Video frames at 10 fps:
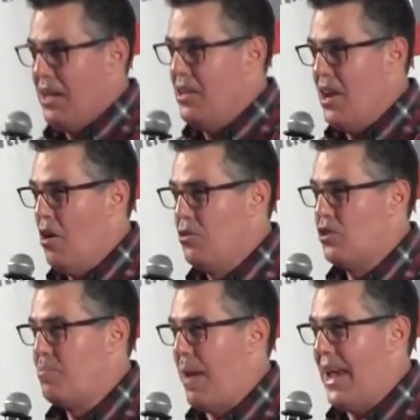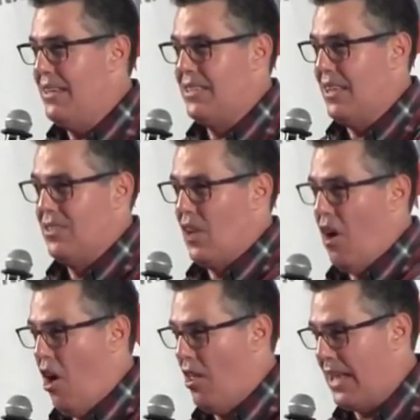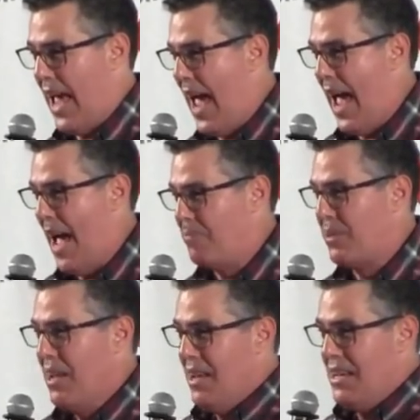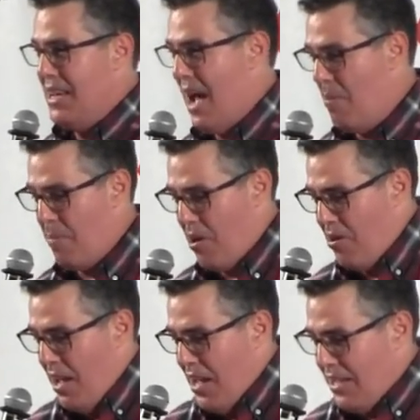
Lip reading: no spaces, all caps, numbered.